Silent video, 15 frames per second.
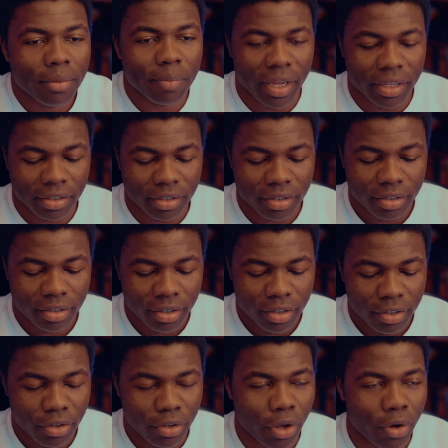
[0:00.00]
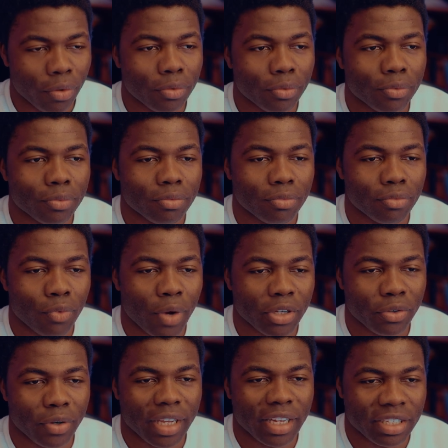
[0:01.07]
but, you know,
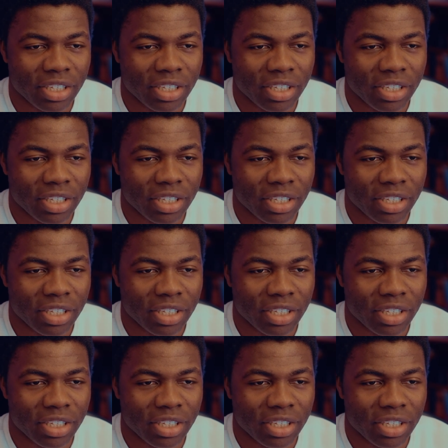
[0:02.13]
what you can